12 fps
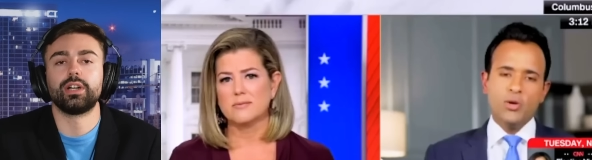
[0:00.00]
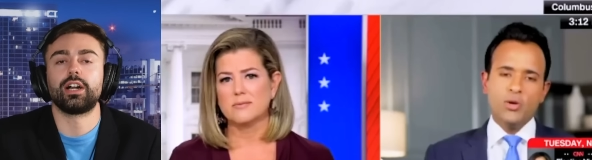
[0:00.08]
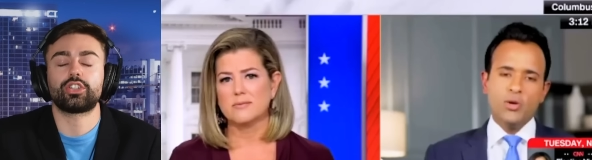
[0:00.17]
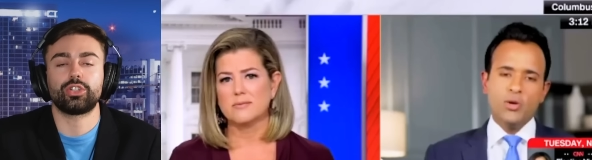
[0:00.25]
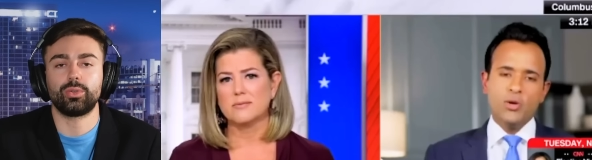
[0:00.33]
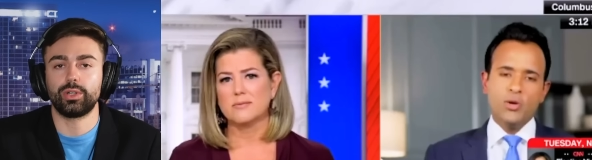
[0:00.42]

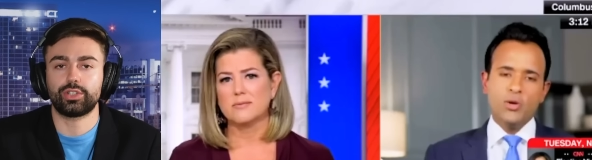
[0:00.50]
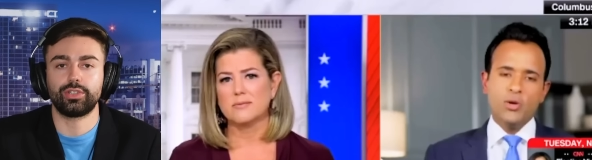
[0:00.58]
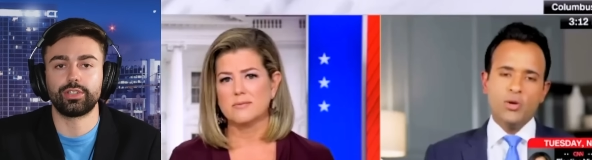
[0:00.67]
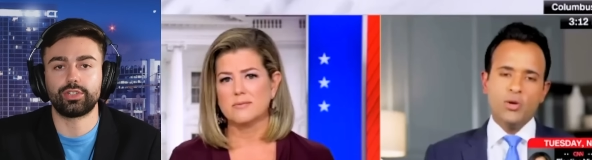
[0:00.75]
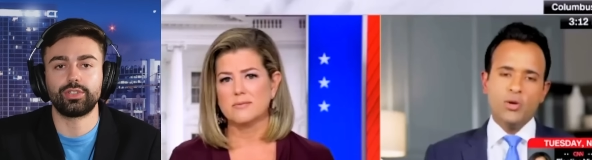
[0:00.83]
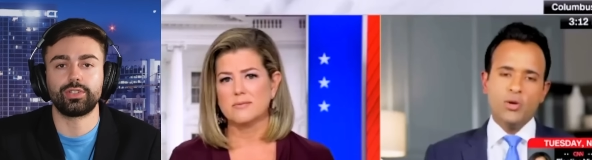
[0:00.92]
Speaker 1: gotcha question
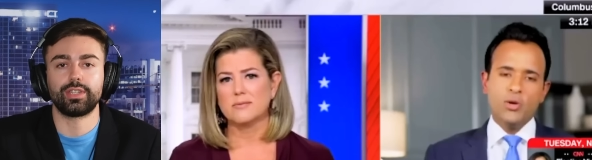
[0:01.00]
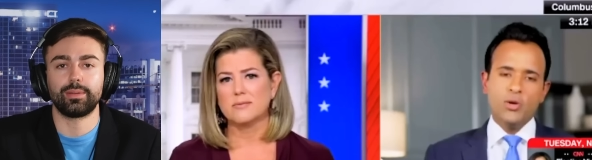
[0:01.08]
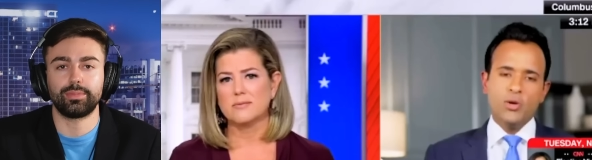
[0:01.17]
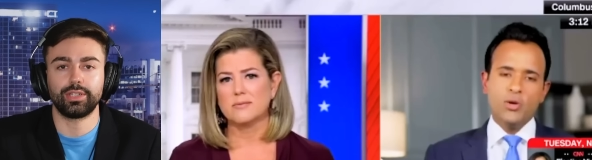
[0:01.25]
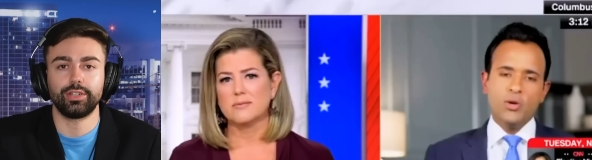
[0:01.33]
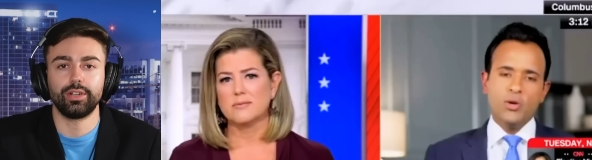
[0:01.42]
that she's
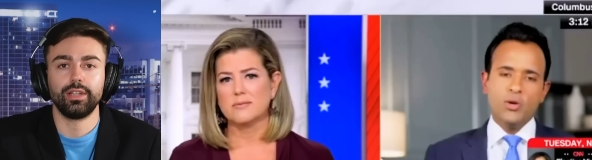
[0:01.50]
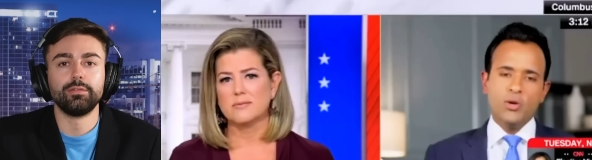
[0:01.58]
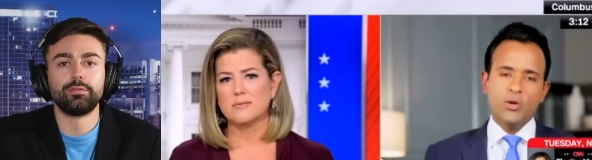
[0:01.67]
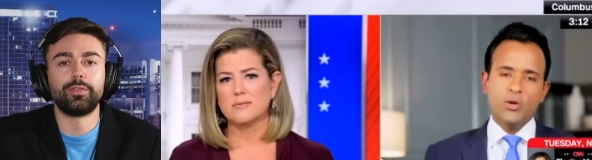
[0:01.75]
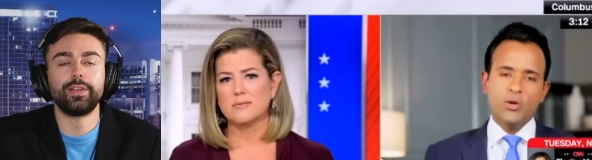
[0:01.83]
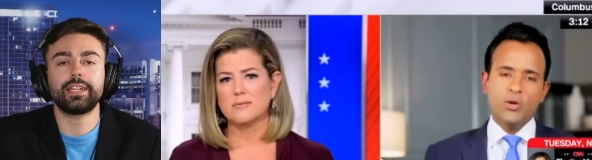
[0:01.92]
attempting here.
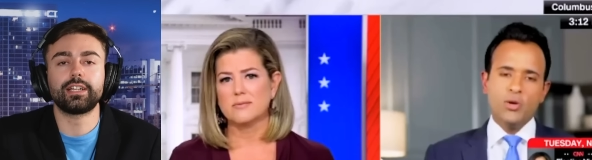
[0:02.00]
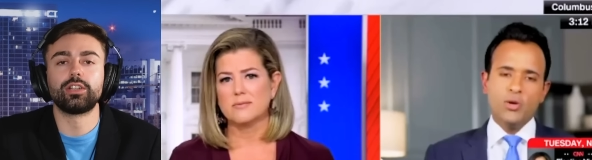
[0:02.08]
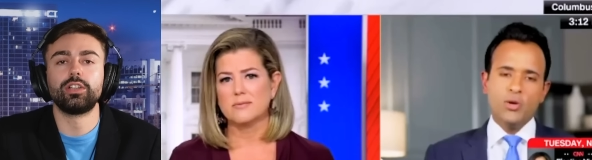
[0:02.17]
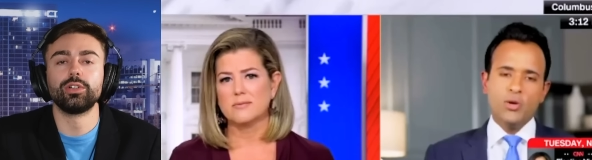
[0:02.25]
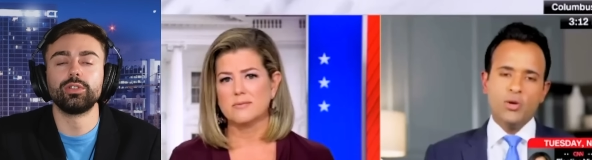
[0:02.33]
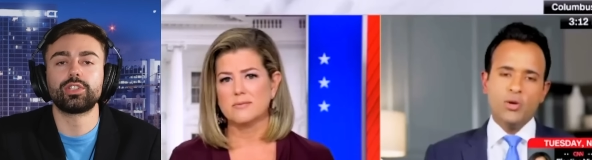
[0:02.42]
Vivek
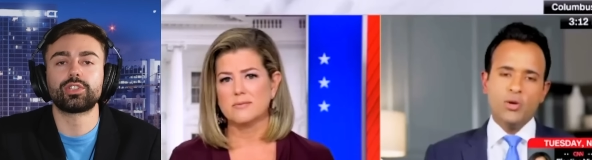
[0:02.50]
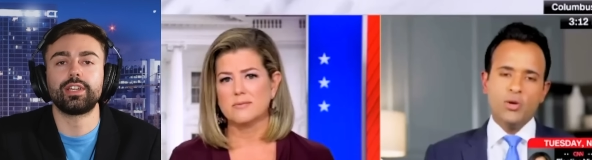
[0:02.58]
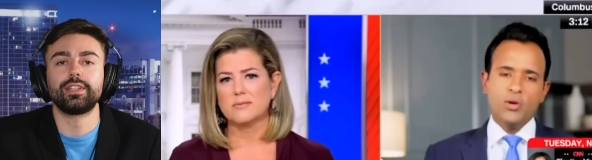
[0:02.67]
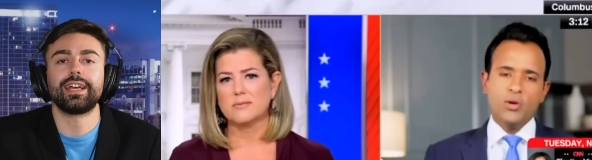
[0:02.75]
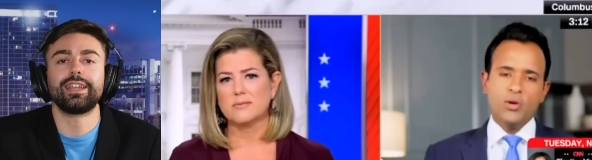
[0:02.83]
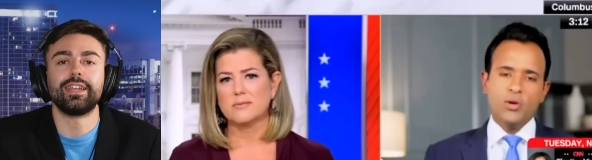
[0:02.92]
clearly
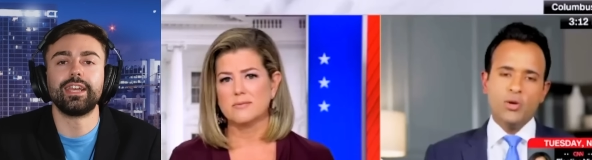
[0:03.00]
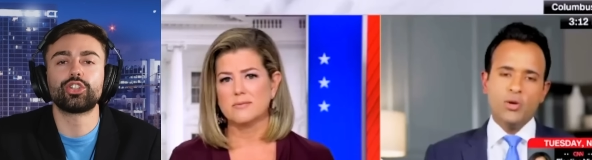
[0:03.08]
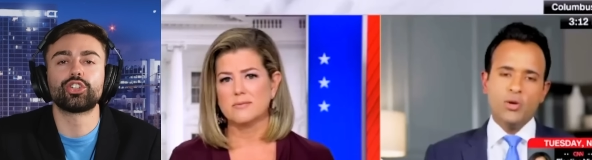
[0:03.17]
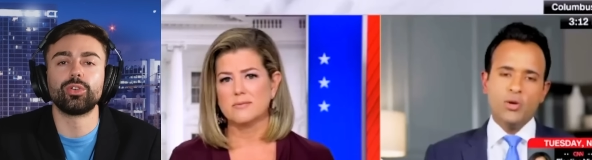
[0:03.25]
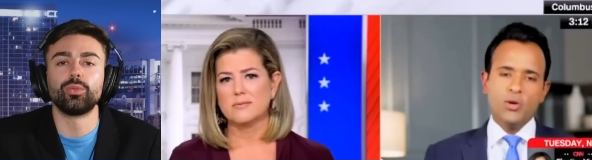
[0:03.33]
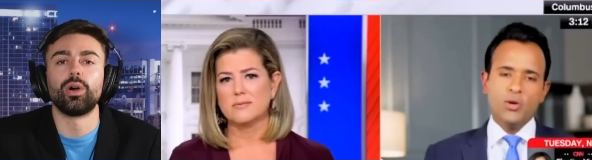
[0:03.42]
said that
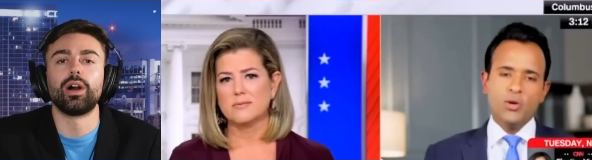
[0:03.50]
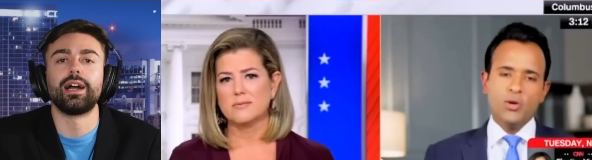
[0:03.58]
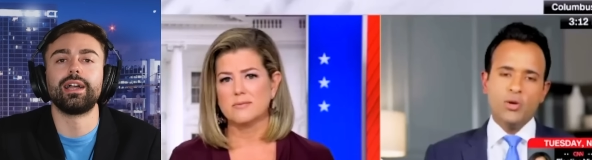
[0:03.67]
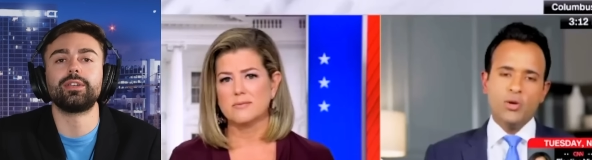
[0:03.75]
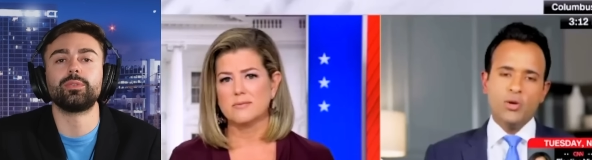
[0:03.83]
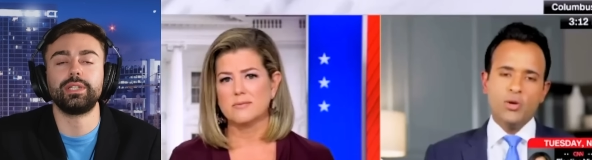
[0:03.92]

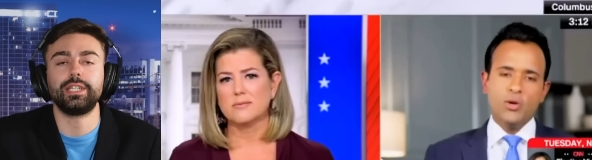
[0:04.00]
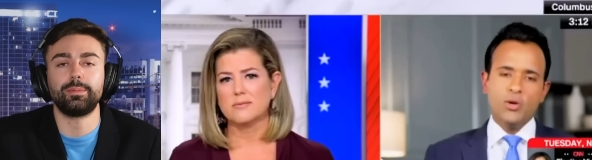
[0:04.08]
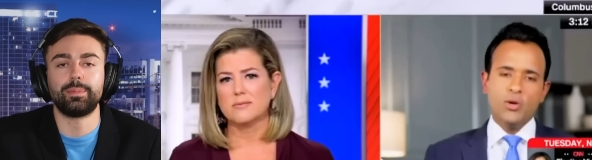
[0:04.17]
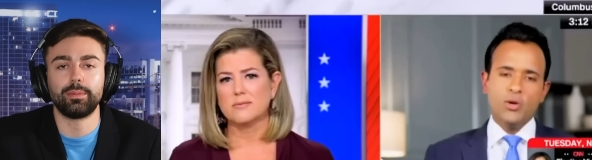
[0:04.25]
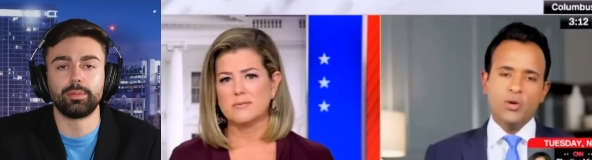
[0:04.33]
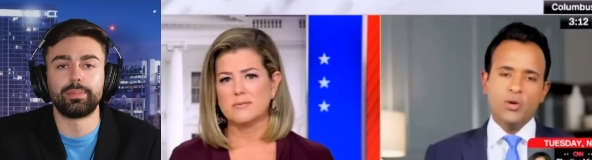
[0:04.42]
nationwide we need
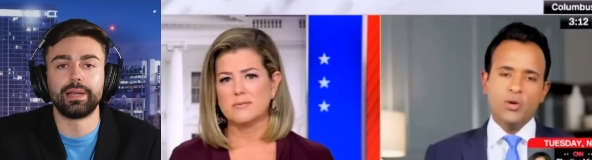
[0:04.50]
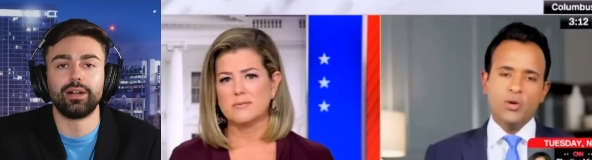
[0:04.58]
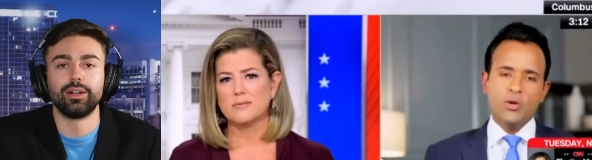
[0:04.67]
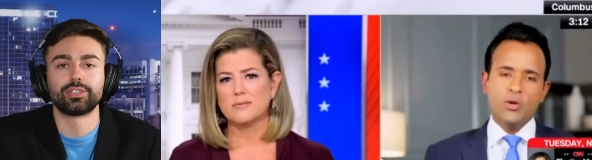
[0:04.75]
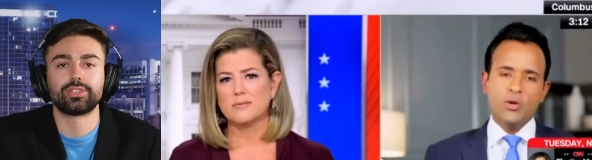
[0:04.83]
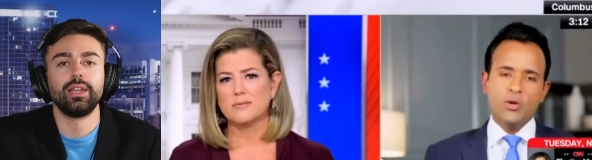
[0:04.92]
paper
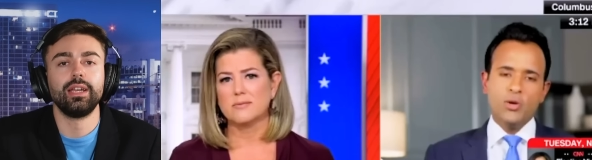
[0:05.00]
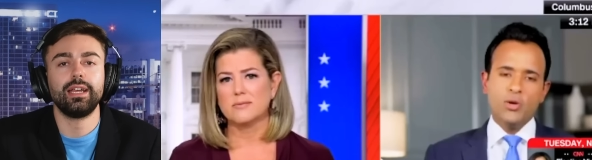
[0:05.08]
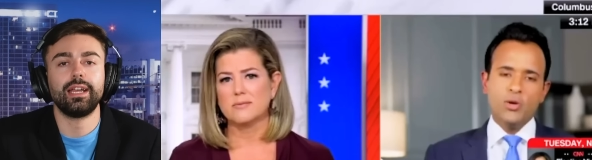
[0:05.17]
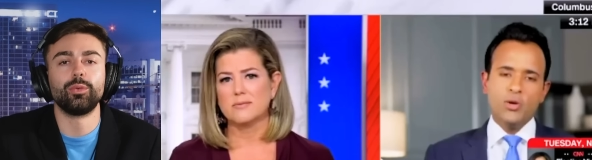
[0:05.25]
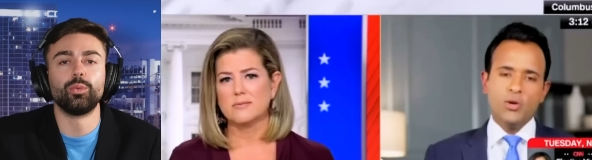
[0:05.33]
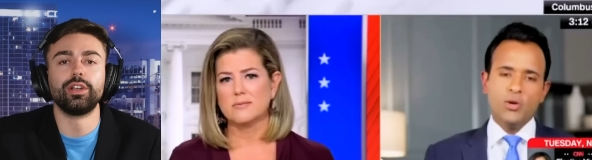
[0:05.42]
ballots
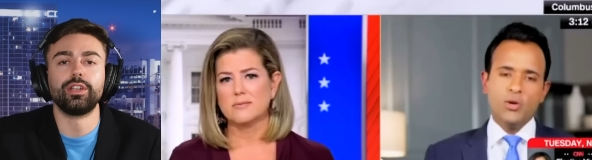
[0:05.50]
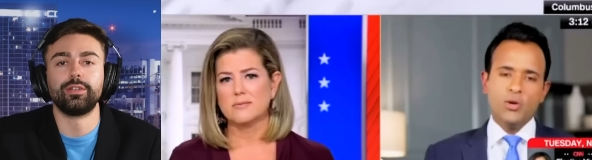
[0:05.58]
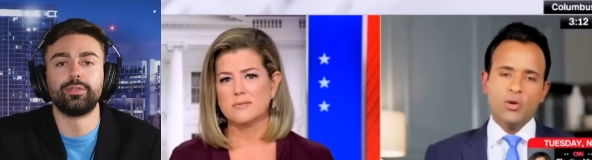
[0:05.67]
and one day